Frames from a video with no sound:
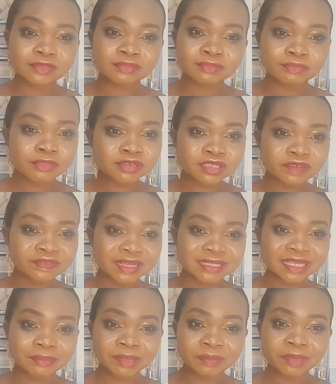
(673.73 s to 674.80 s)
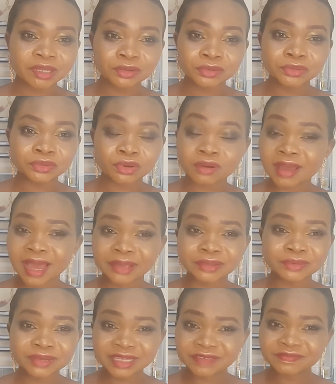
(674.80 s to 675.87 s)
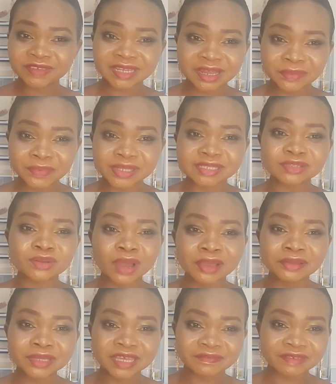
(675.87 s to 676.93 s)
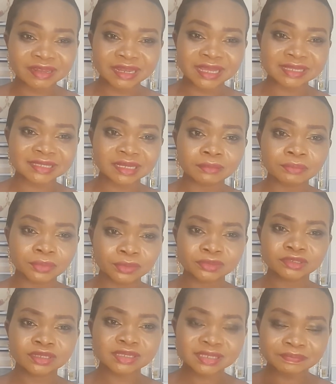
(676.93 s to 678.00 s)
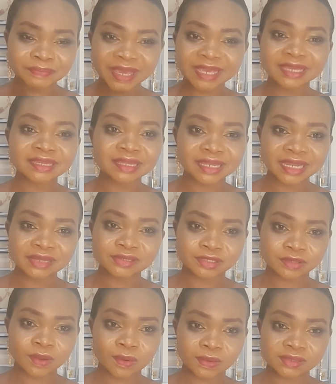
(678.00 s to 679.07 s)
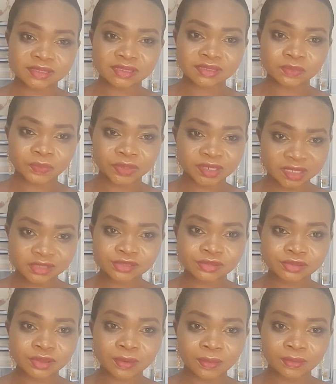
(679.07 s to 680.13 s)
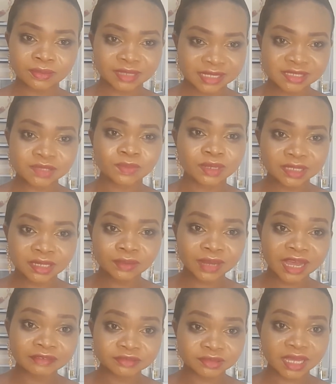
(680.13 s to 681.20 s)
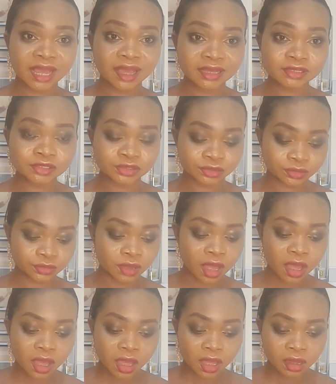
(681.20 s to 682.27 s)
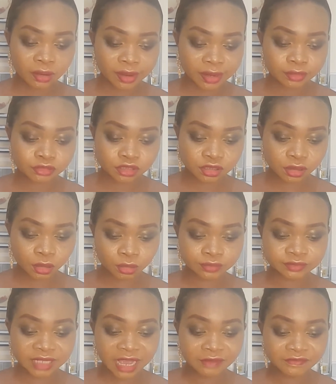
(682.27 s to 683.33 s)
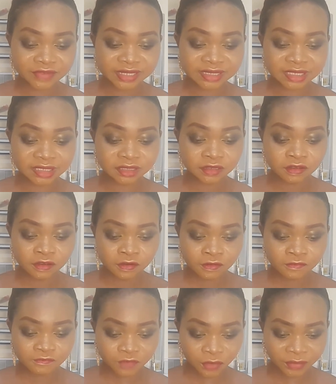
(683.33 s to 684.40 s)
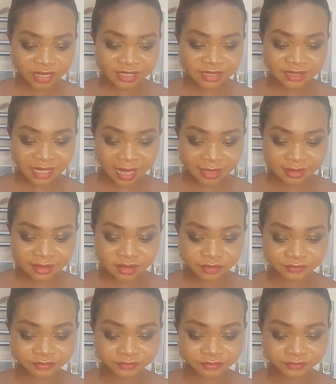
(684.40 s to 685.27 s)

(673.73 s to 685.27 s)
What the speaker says: most of the examiners, they don't know, are you giving a reason or are you giving an example? Just make it clear to us. We need to know. That's what they will have to ask you. Okay, so I've written, for instance,